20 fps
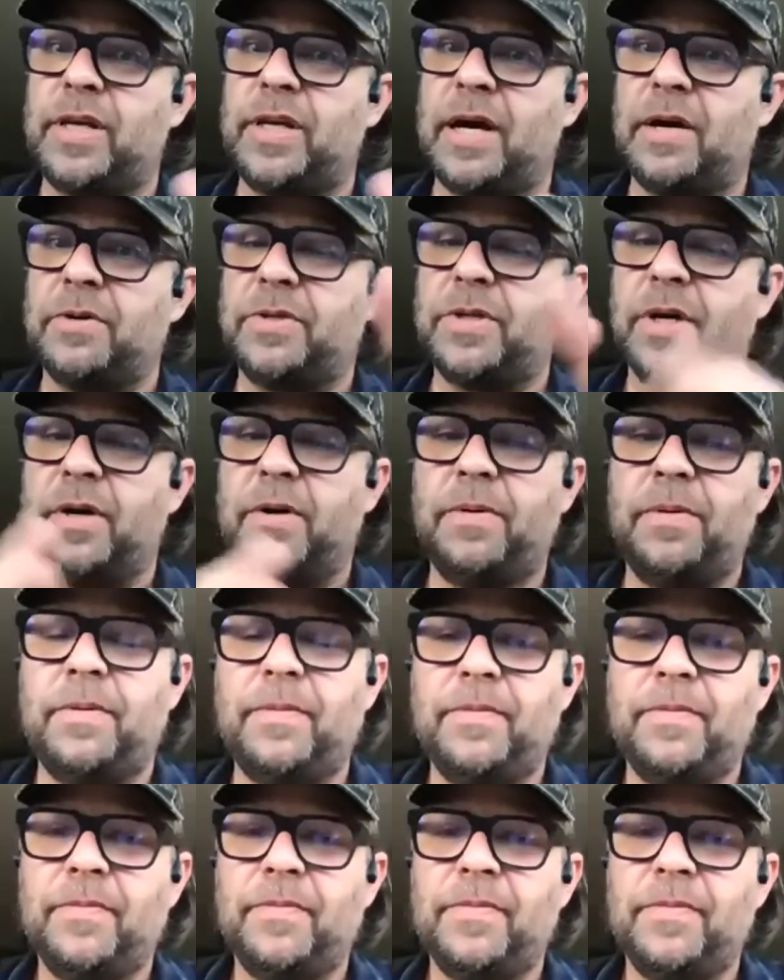Naoto.
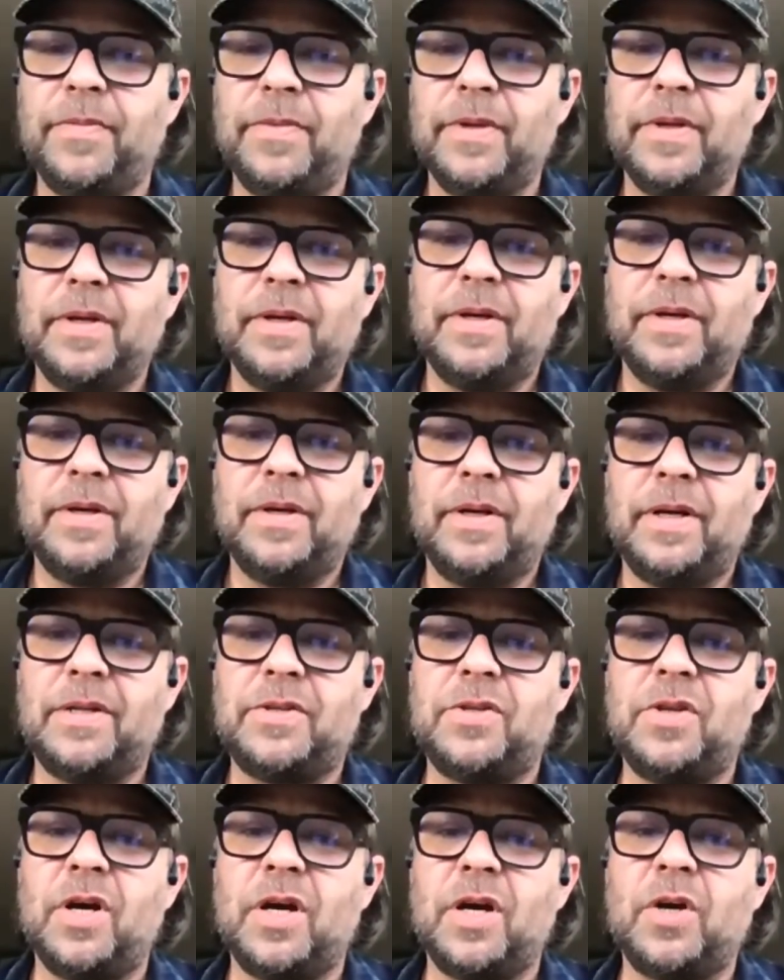
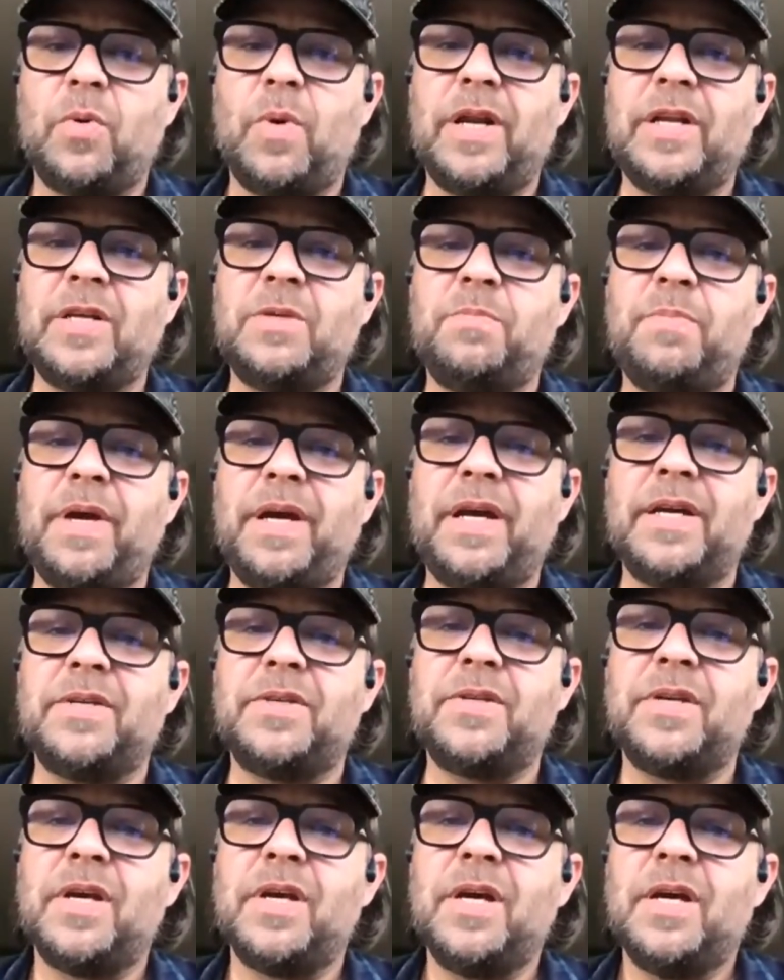It's not quite as big
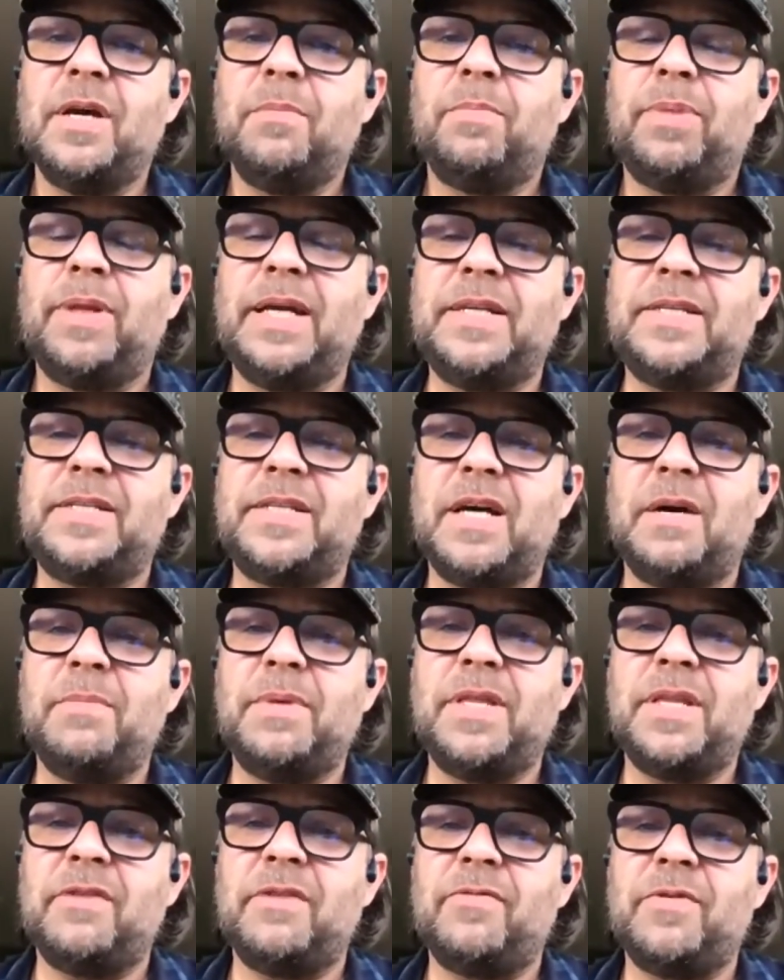as, please tell
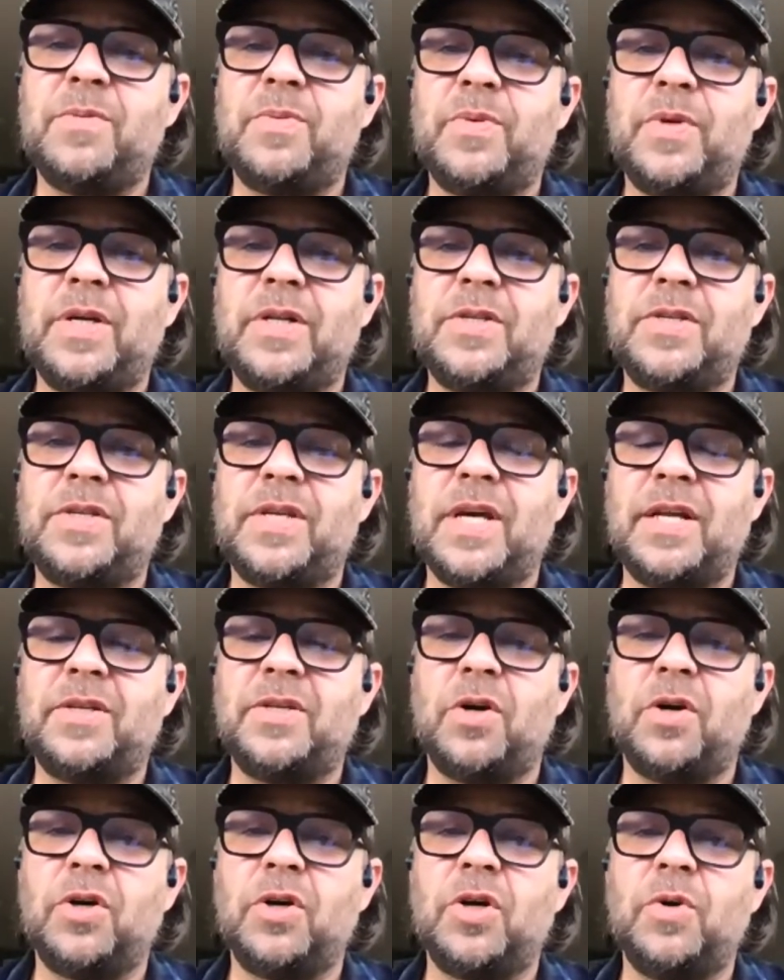me the difference between
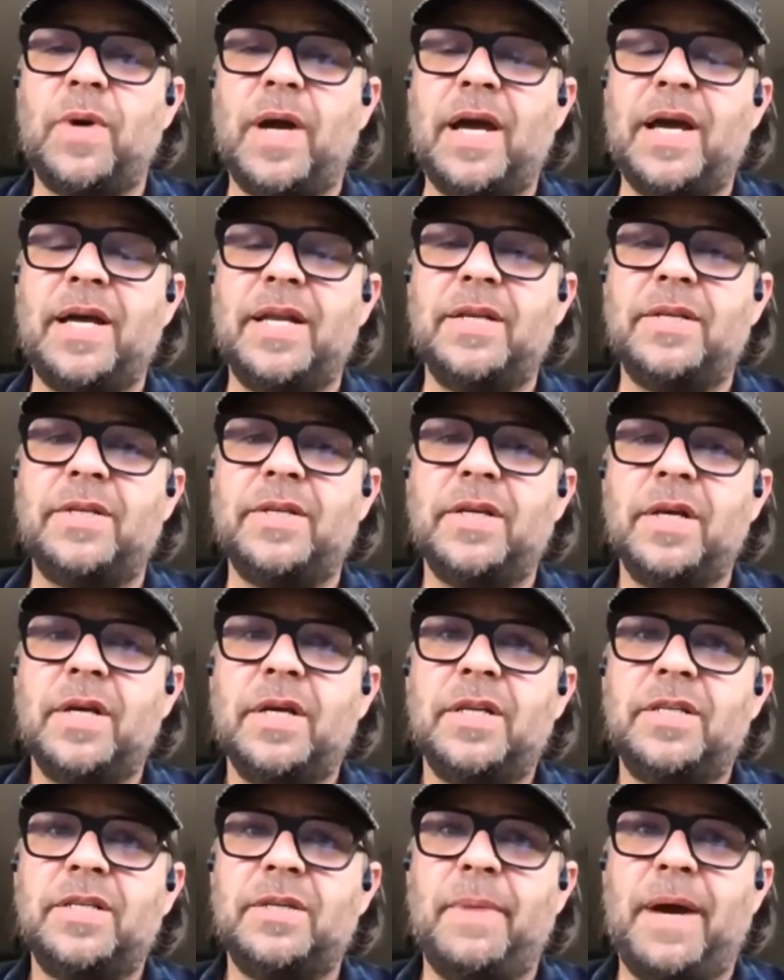Santoku and
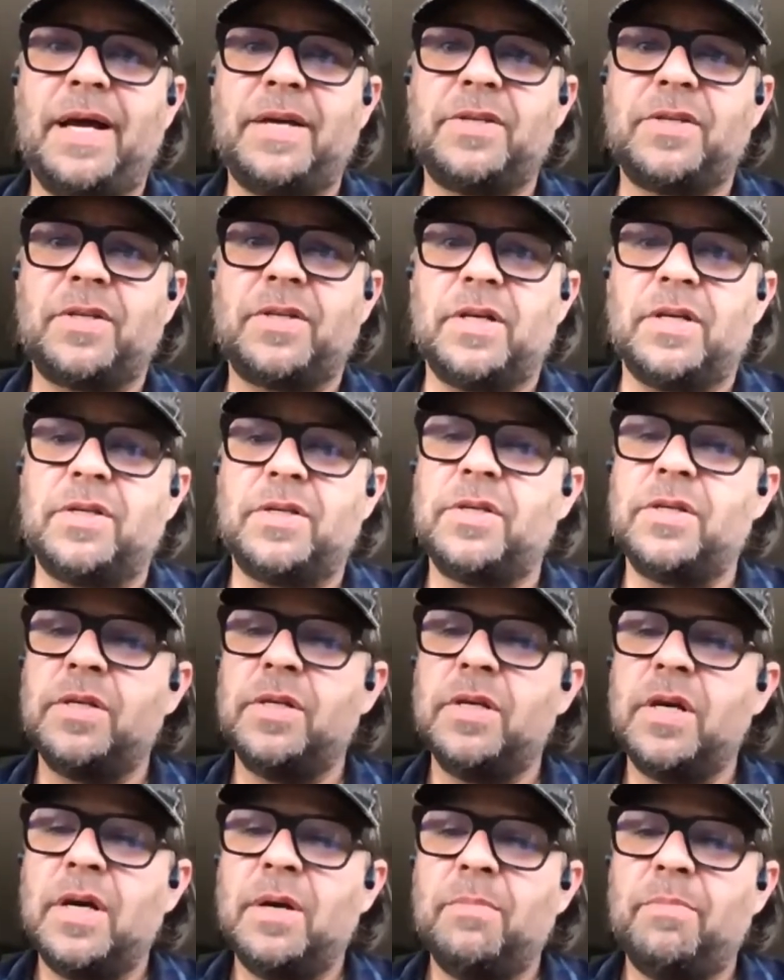Damascus,
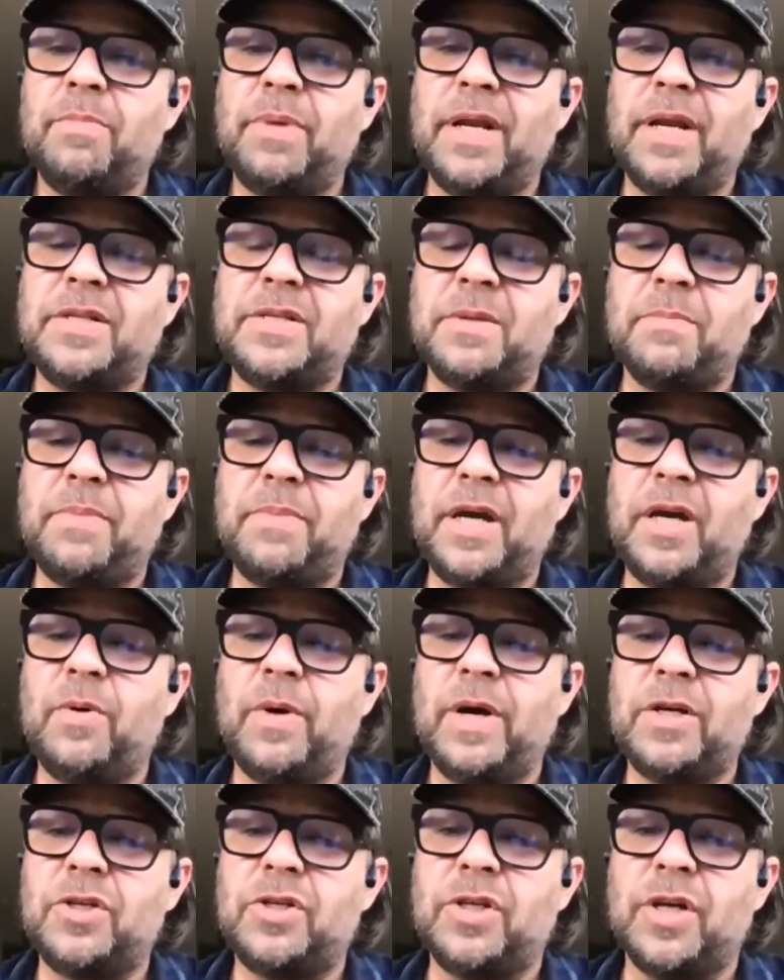but it's a big
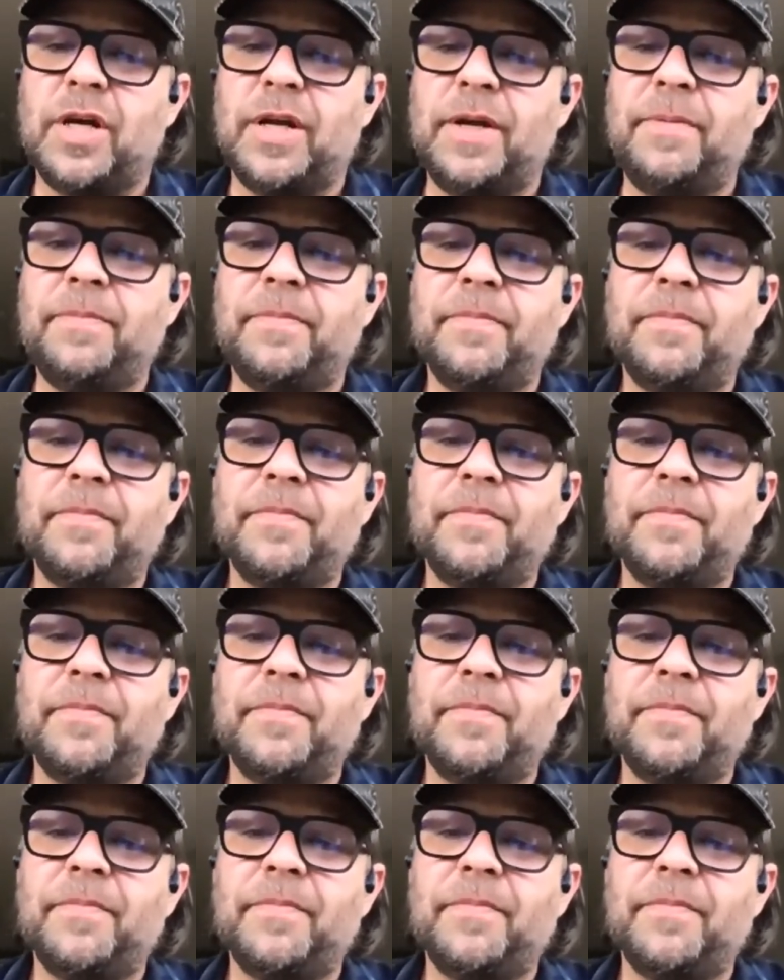question.